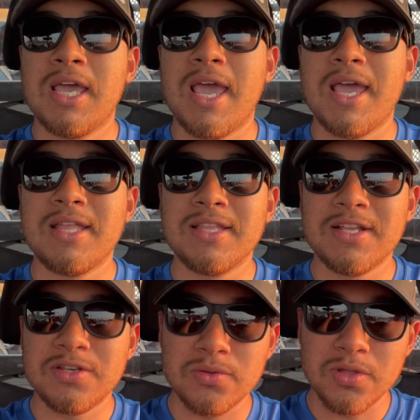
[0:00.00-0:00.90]
and they
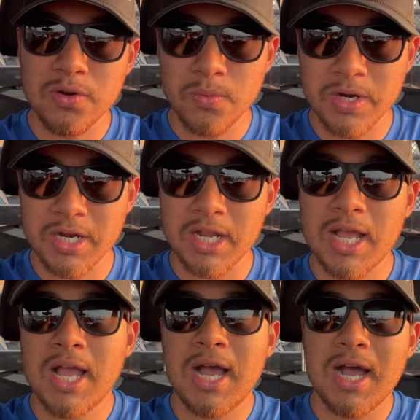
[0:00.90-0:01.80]
do their work,
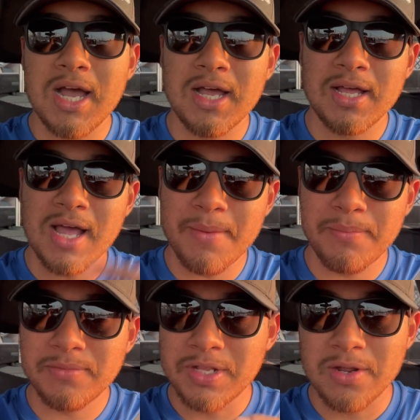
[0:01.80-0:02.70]
uh,
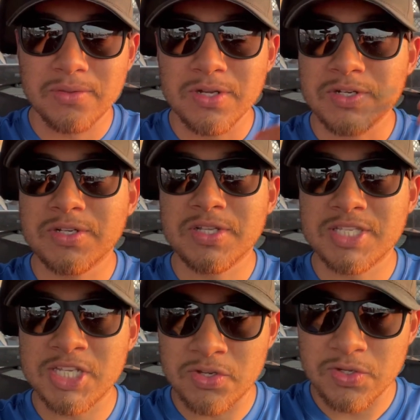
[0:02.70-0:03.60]
you know, they're
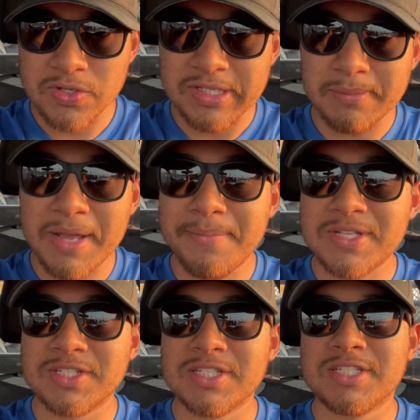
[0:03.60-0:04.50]
continue using my
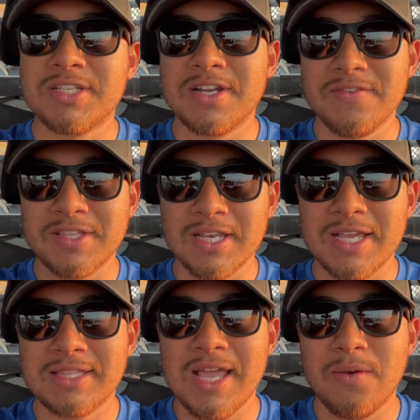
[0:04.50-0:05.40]
business and everything
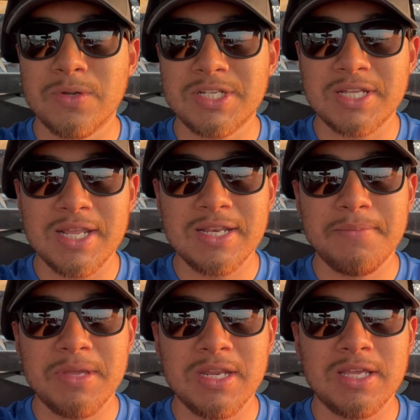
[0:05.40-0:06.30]
like that, which can end up
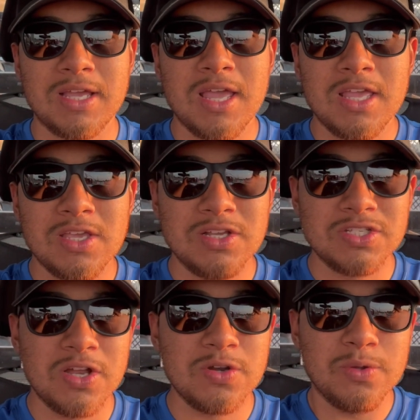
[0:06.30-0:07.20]
meaning you can
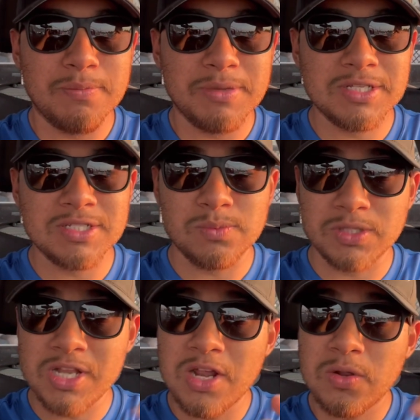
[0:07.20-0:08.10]
start doing business with
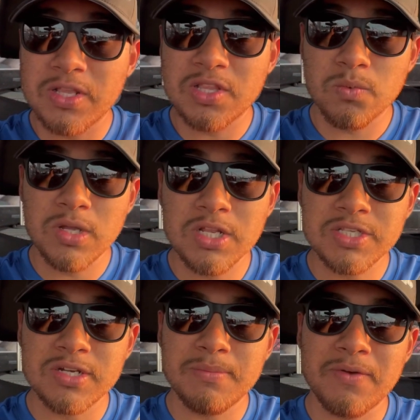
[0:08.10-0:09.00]
not only the
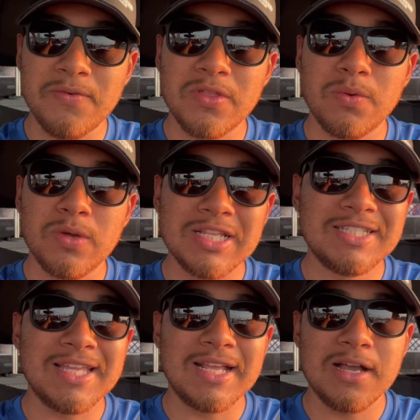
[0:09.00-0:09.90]
realtor, but for the real
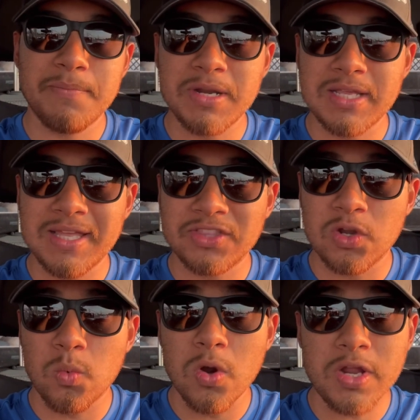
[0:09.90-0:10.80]
estate company that
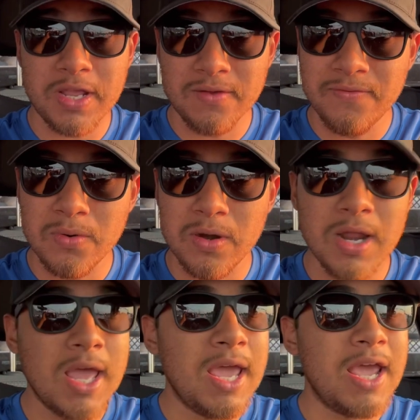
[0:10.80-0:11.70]
they're working for.
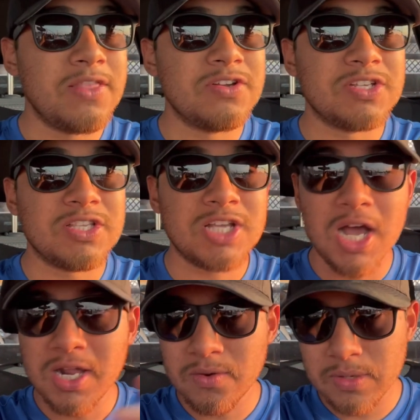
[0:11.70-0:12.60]
And there's a
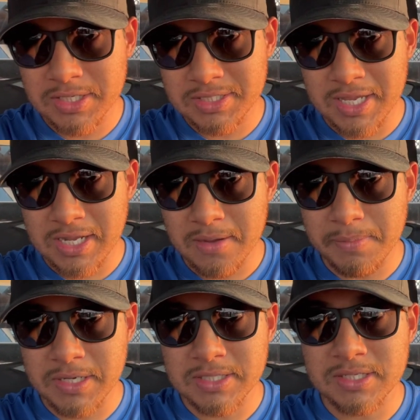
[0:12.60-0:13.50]
ton of real estate
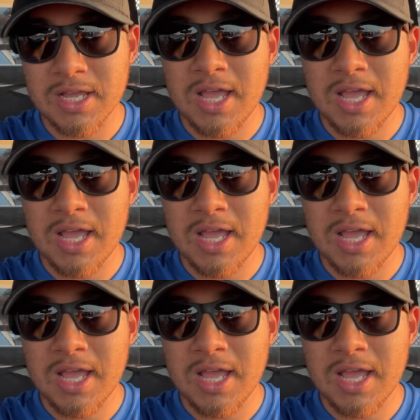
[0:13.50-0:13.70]
companies